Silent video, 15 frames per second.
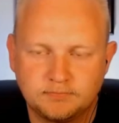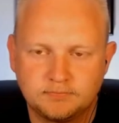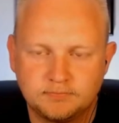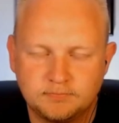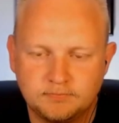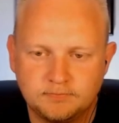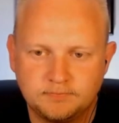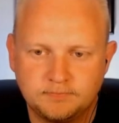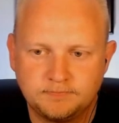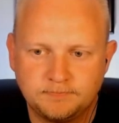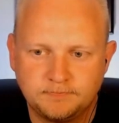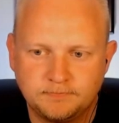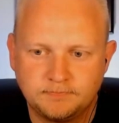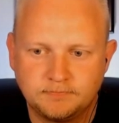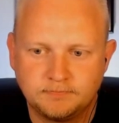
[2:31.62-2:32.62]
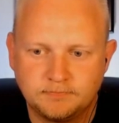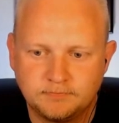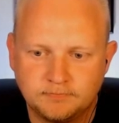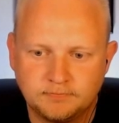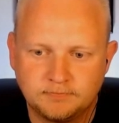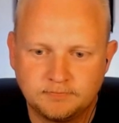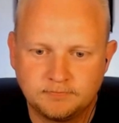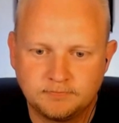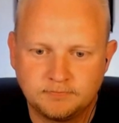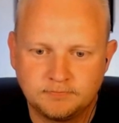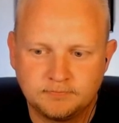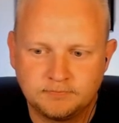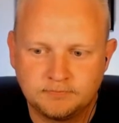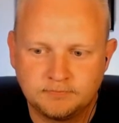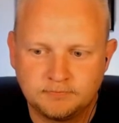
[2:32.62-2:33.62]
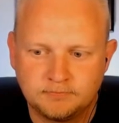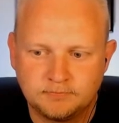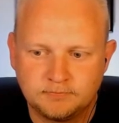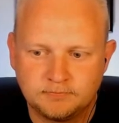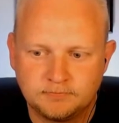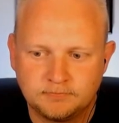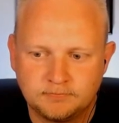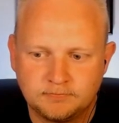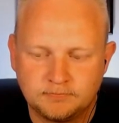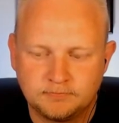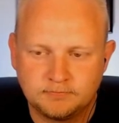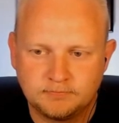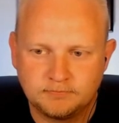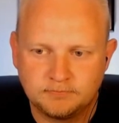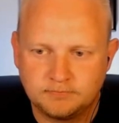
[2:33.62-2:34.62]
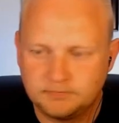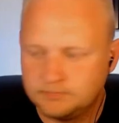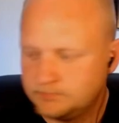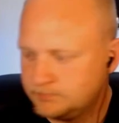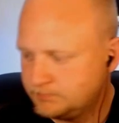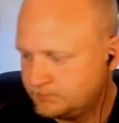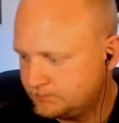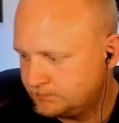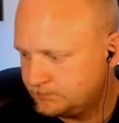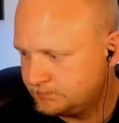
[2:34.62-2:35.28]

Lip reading: [no speech]